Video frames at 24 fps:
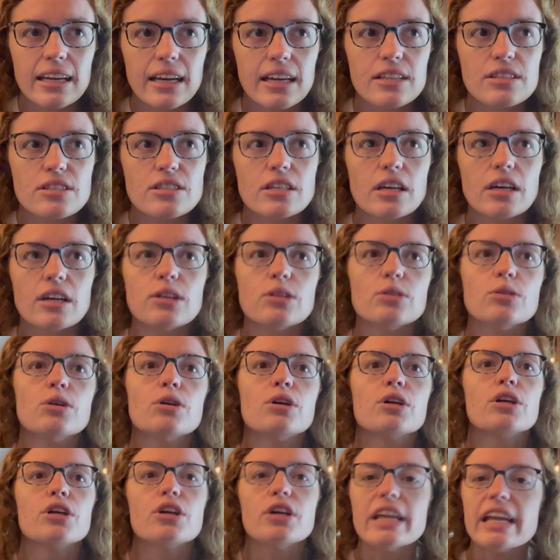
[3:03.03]
And so
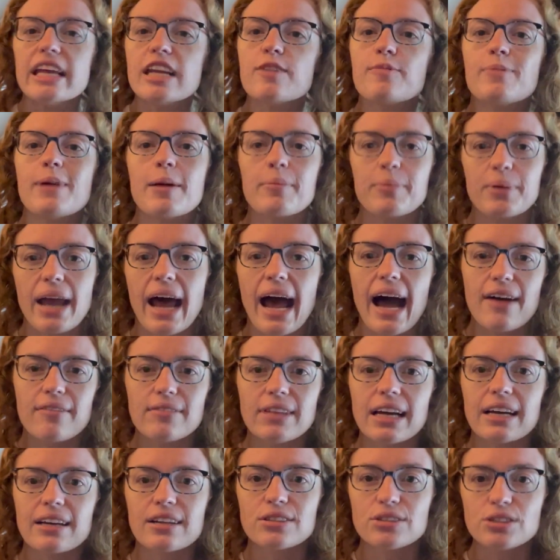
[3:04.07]
you need to be able to have
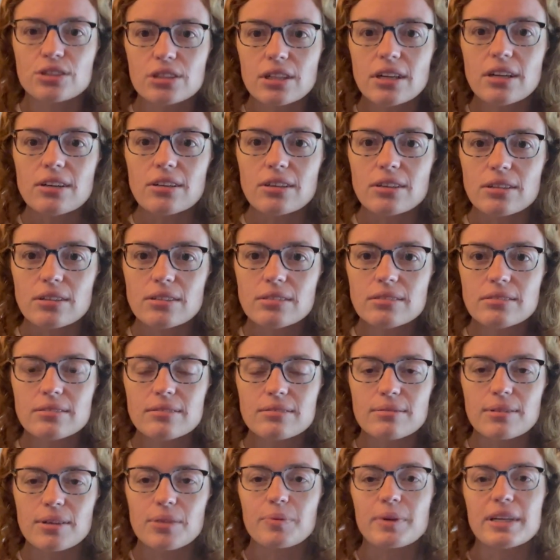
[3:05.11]
that control
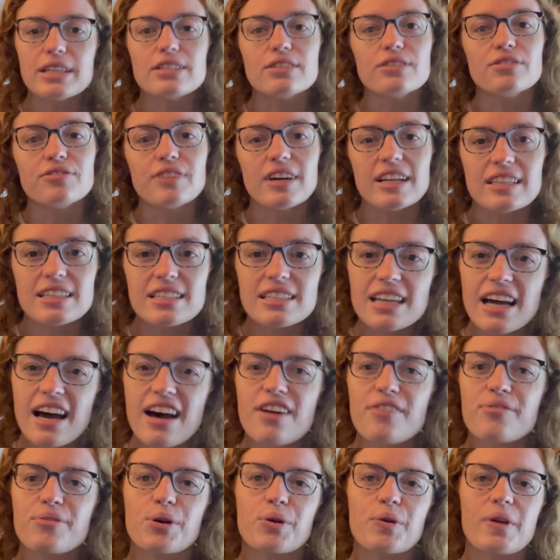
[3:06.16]
when we do fun
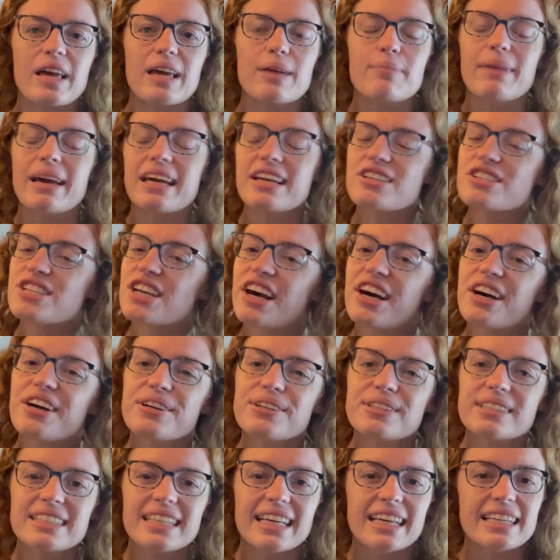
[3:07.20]
stuff where we can make
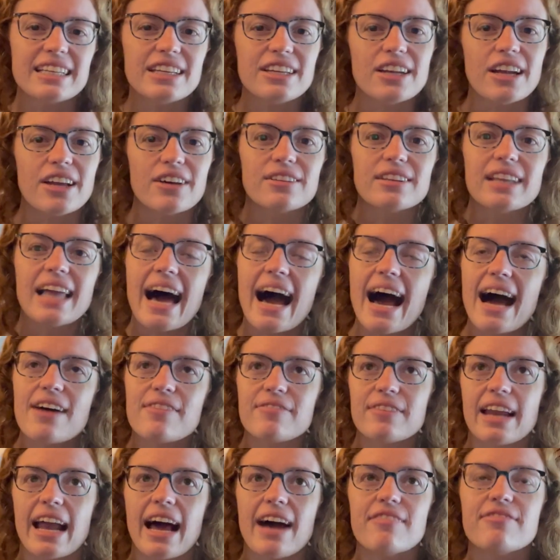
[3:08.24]
jokes and, laugh
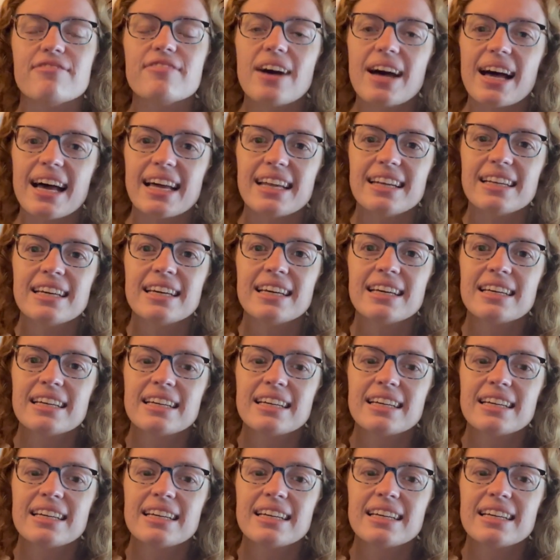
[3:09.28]
and have fun.